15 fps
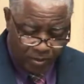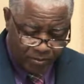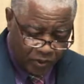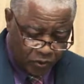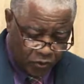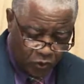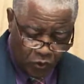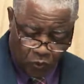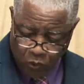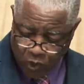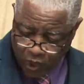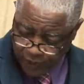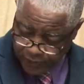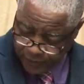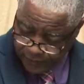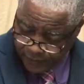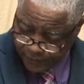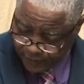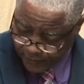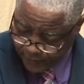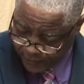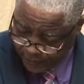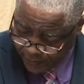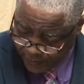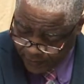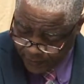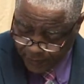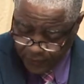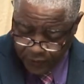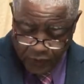to know, one,
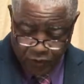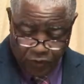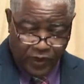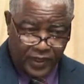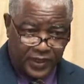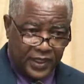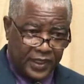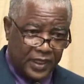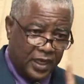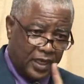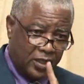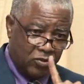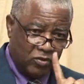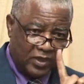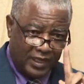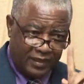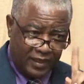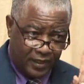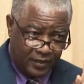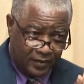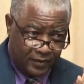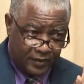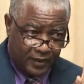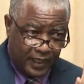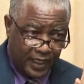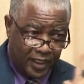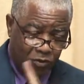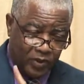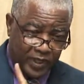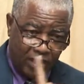you can sit down and do nothing, and
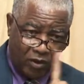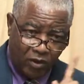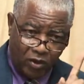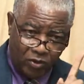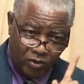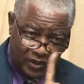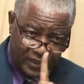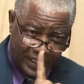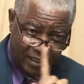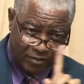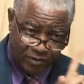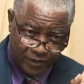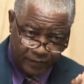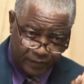you will get all your salary.